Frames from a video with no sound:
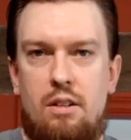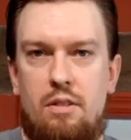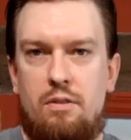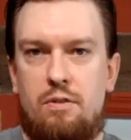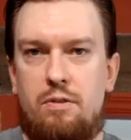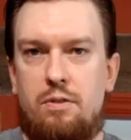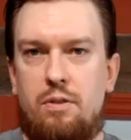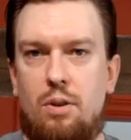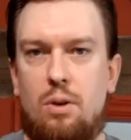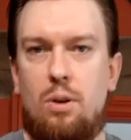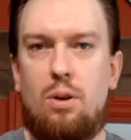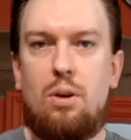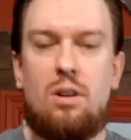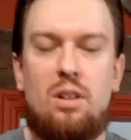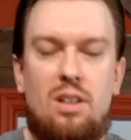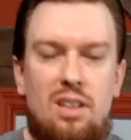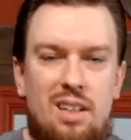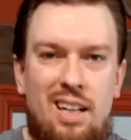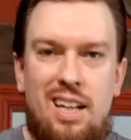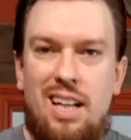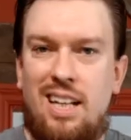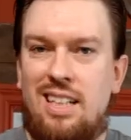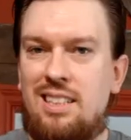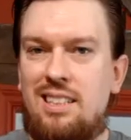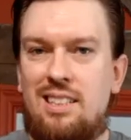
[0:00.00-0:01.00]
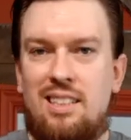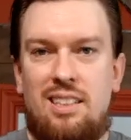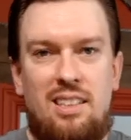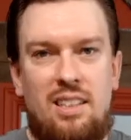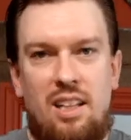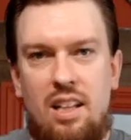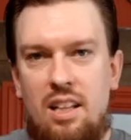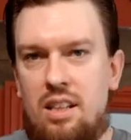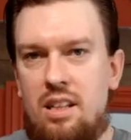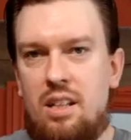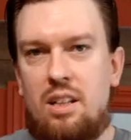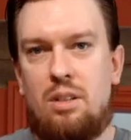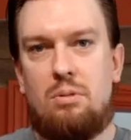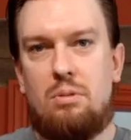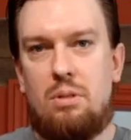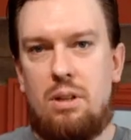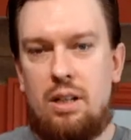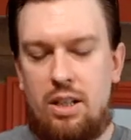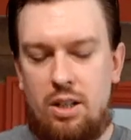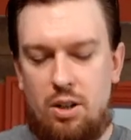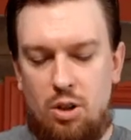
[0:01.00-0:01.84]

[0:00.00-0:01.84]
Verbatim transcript: for next to nothing really.